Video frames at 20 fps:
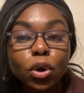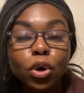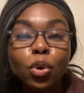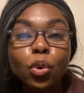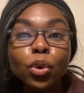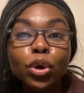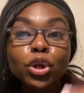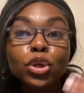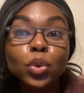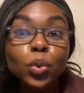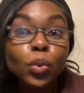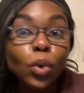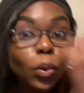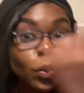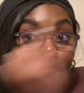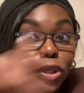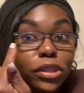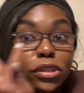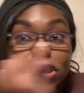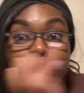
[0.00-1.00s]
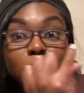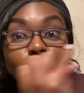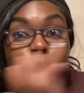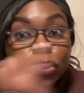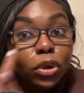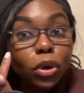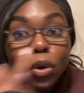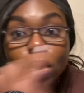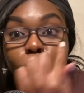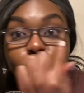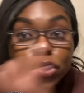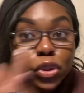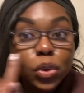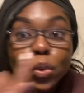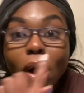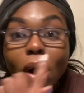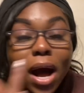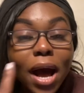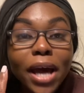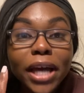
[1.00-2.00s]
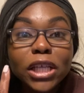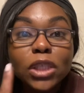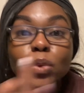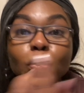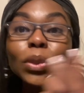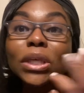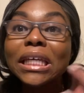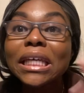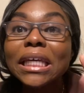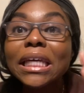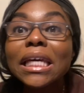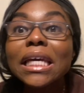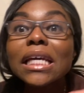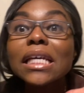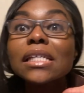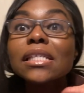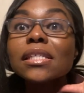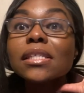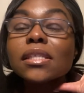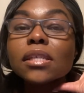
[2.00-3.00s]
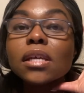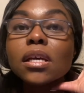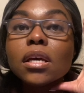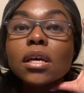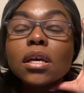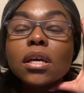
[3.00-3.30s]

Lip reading: according to what we see with our own two eyes, we can't